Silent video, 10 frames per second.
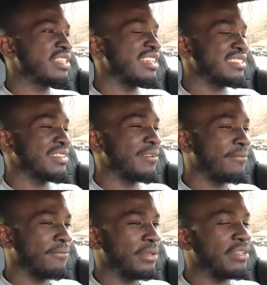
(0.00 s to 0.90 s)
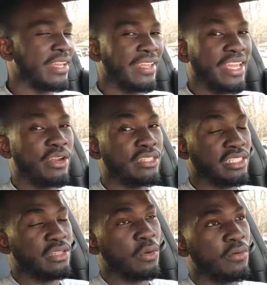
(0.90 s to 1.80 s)
It's just, that's the feeling I
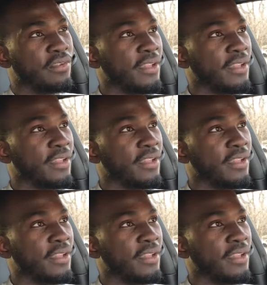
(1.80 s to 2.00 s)
get when I sit in the